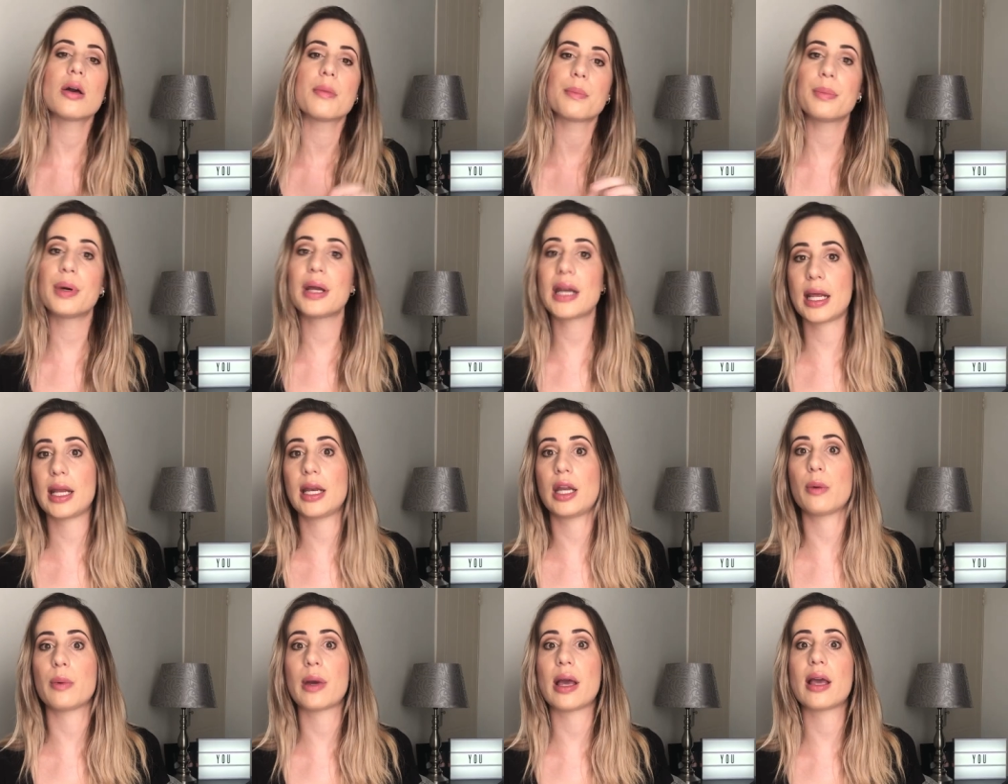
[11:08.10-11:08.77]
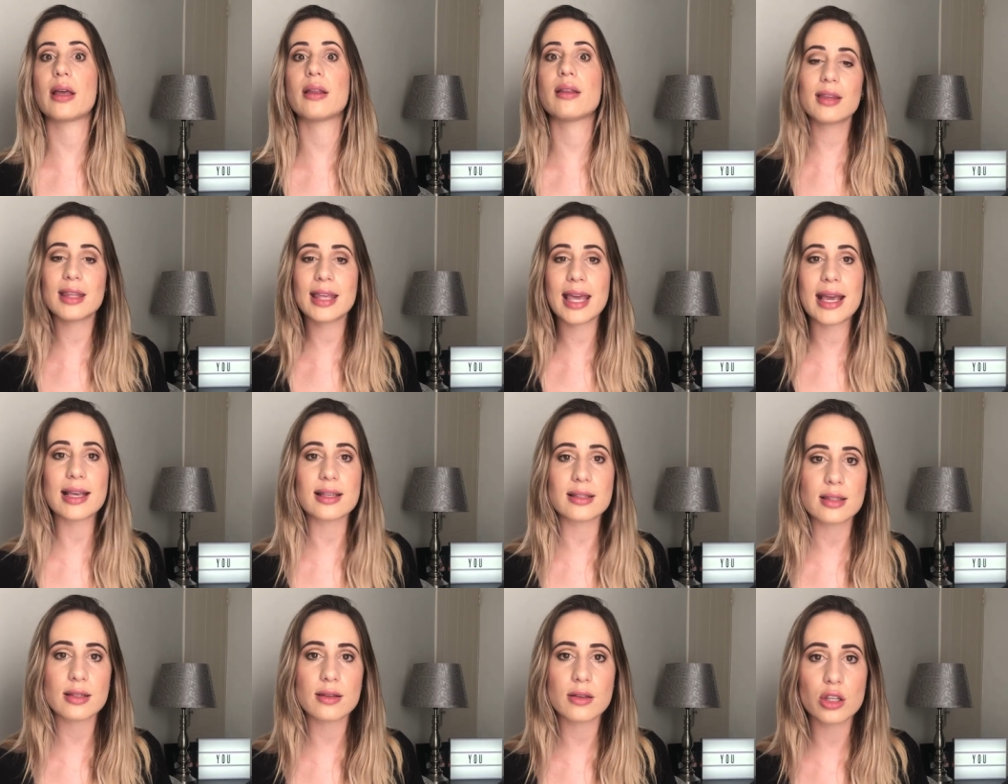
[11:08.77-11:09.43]
But anyway,
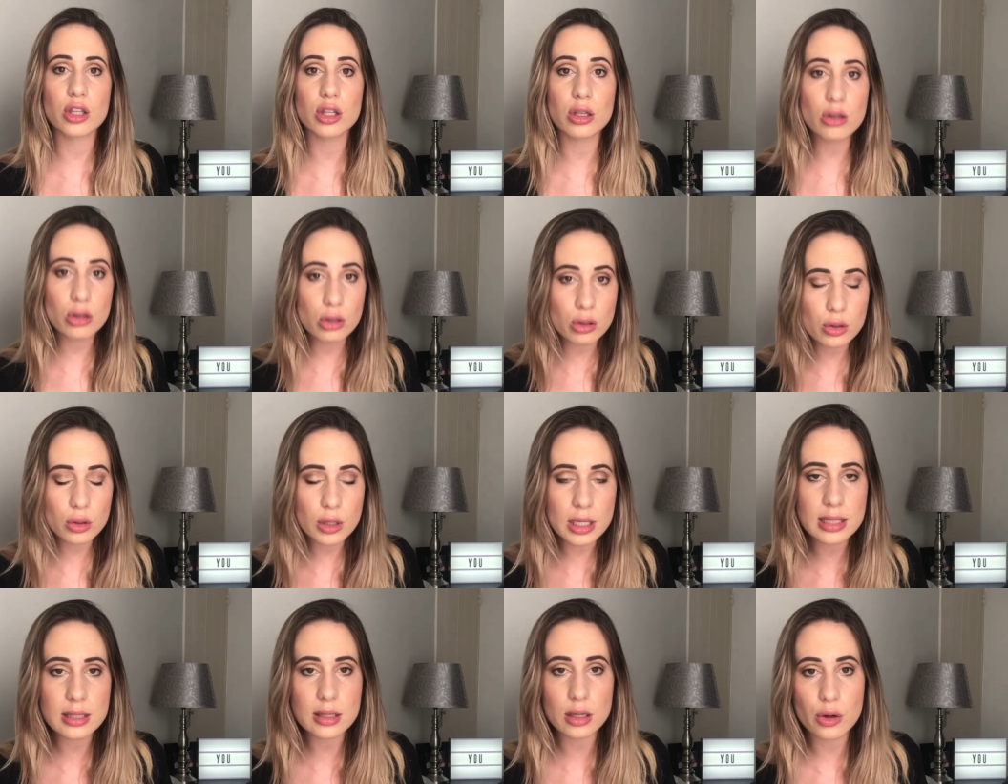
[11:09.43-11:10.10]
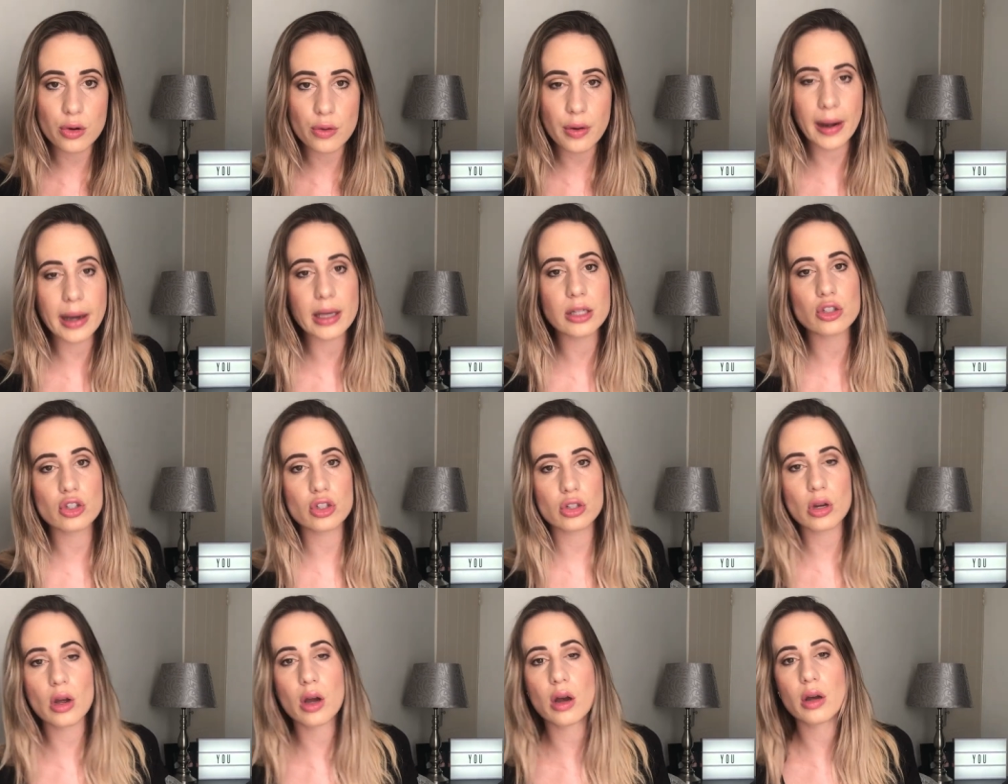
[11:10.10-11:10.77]
yes, You is a great
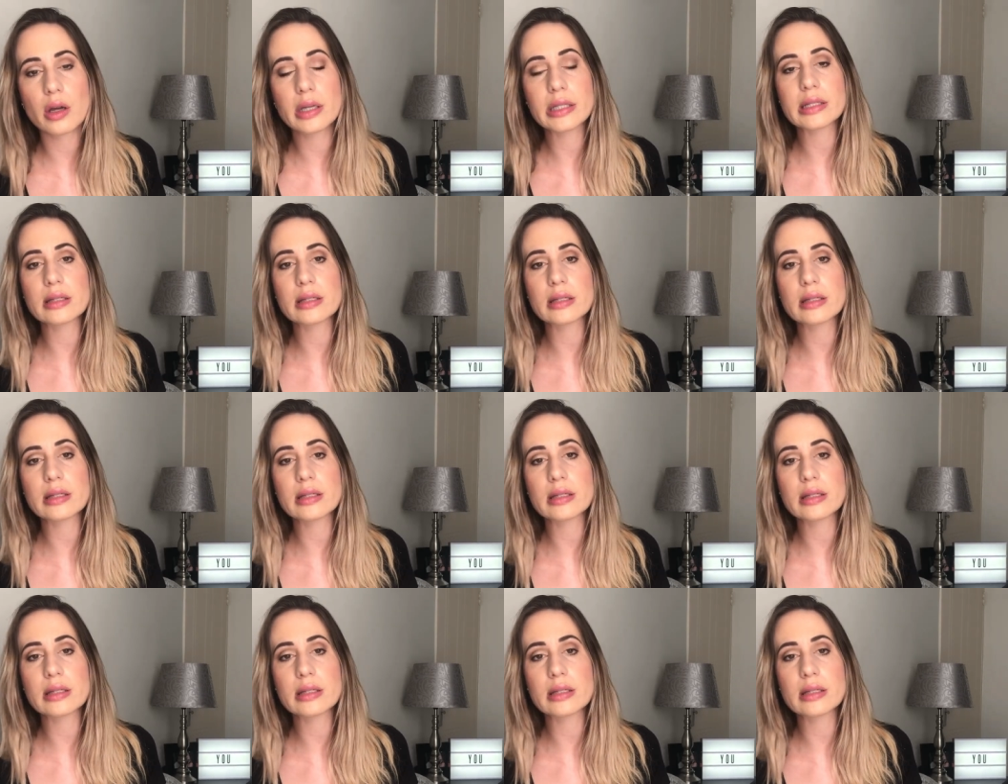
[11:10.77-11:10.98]
show.